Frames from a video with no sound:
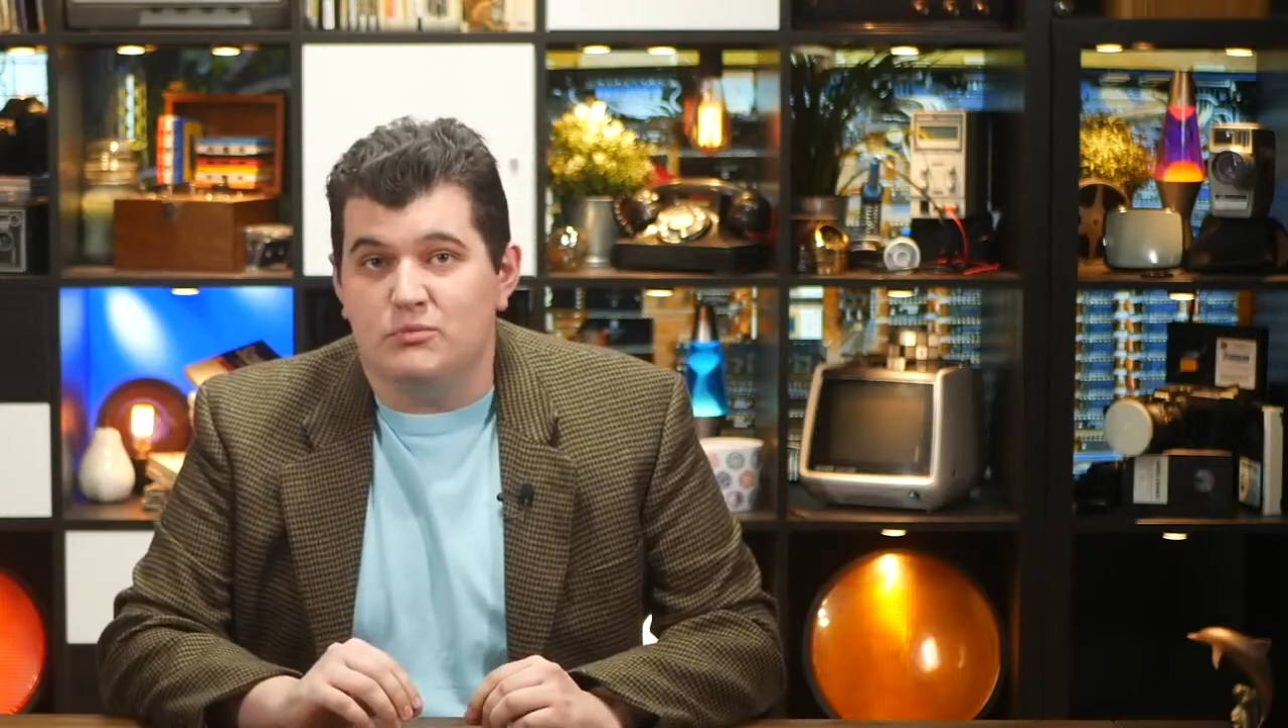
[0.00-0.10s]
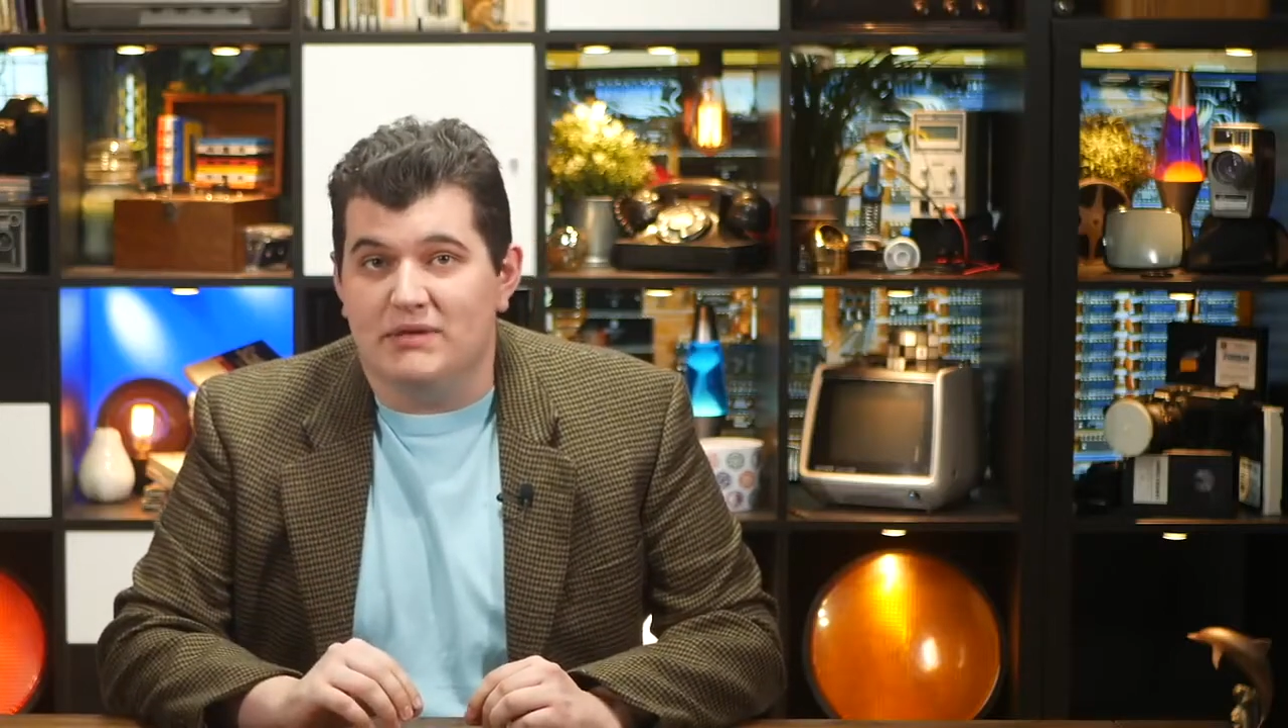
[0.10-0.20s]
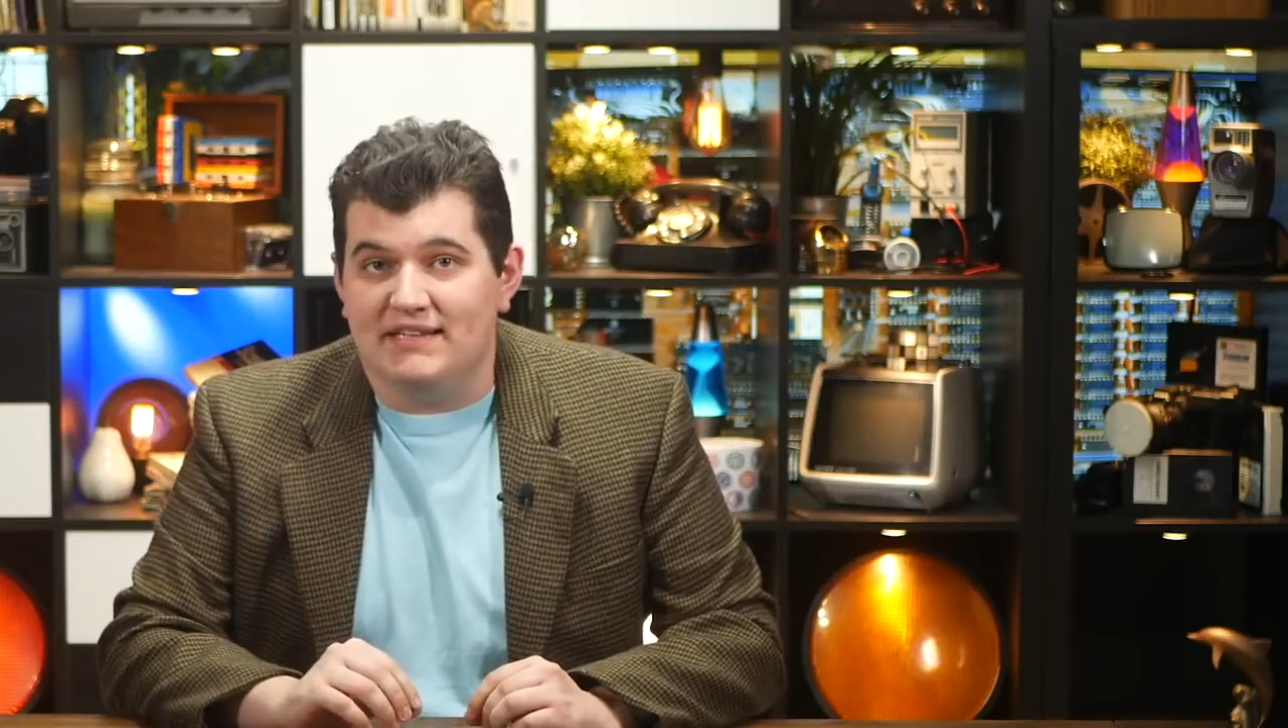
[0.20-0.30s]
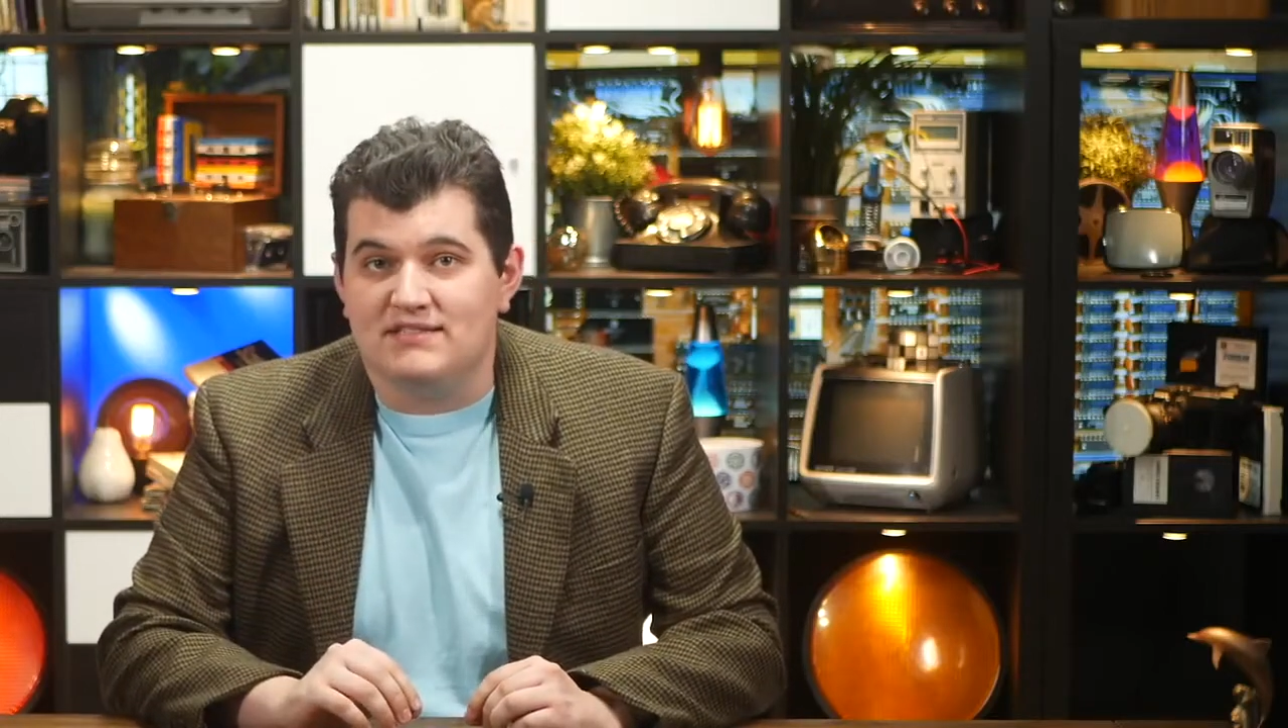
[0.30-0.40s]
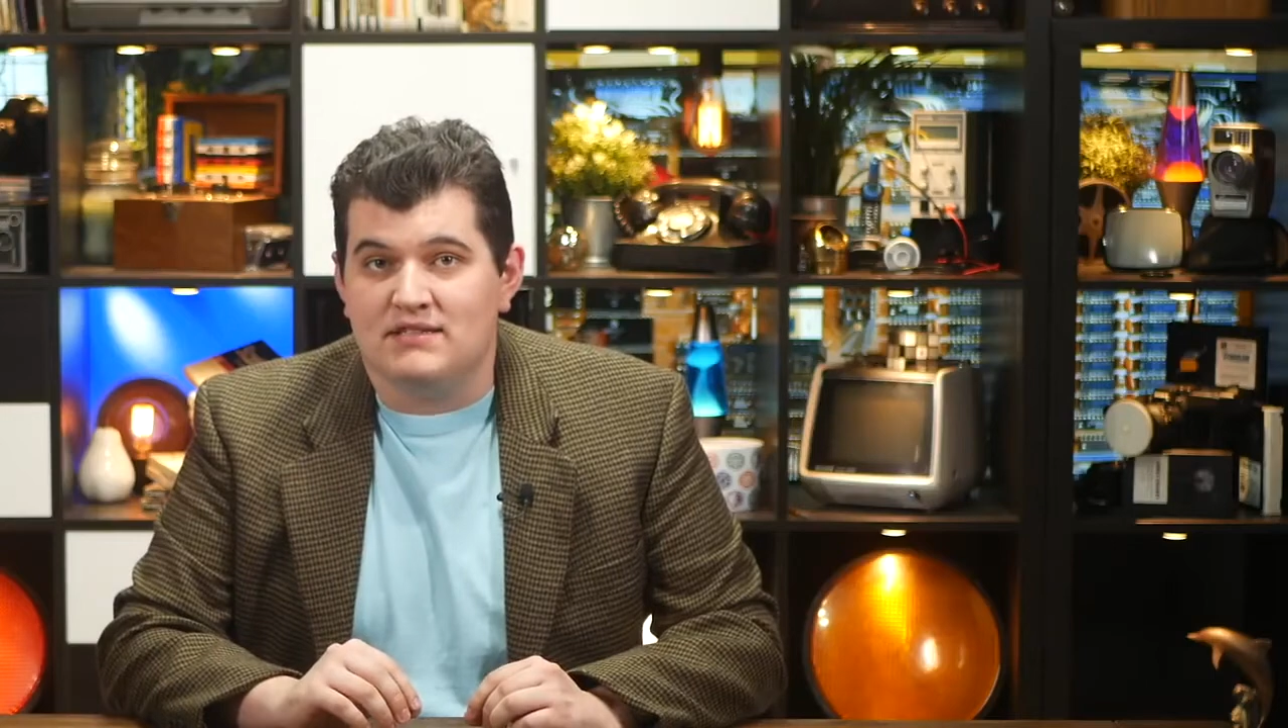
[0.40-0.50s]

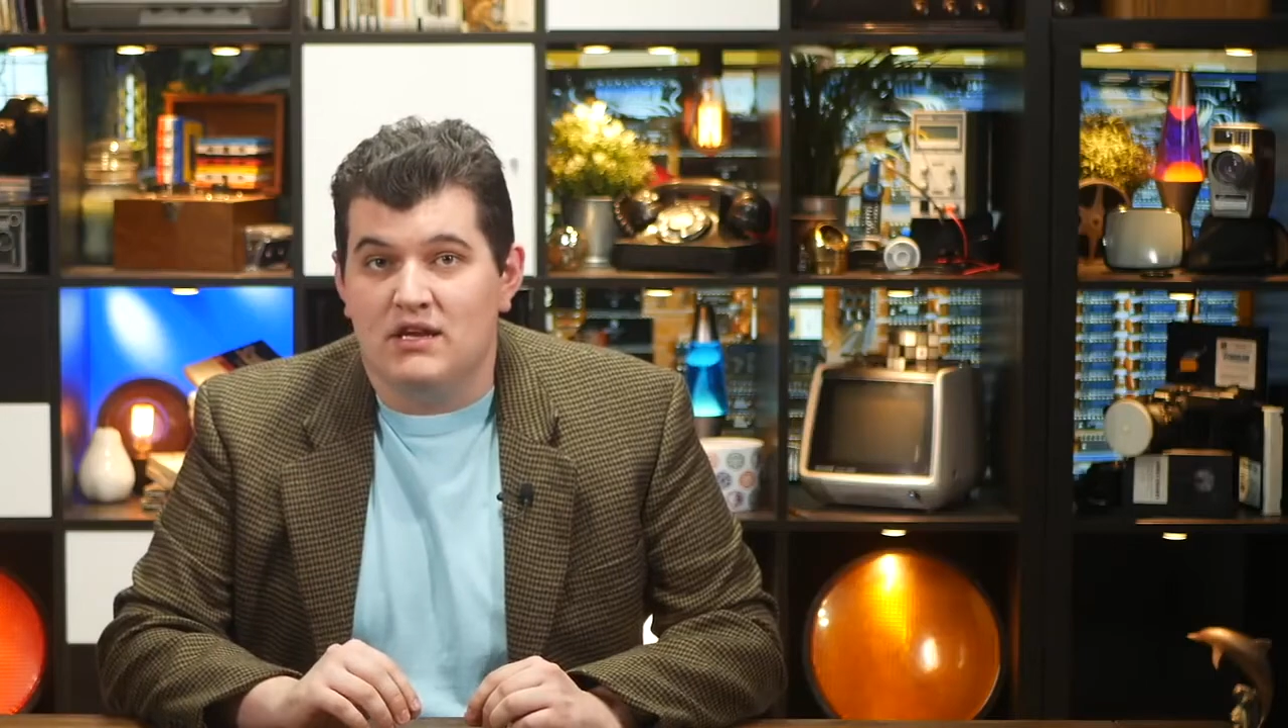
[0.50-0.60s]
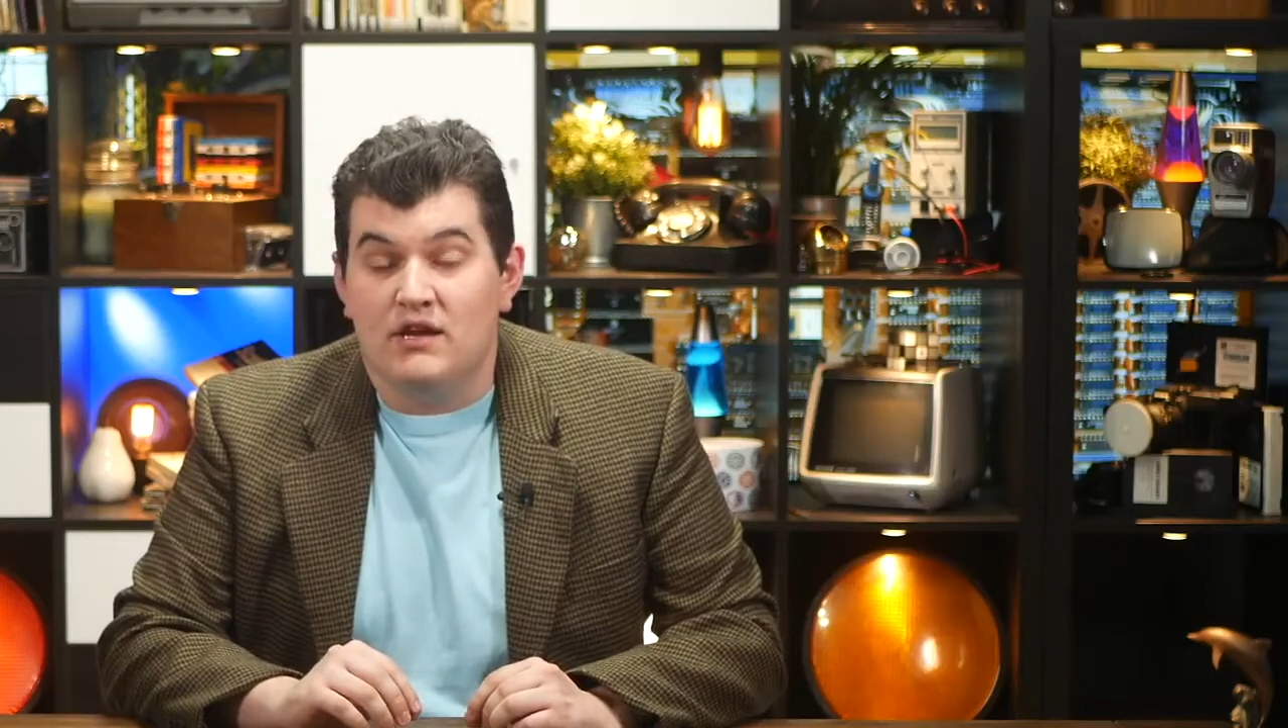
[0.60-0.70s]
bits.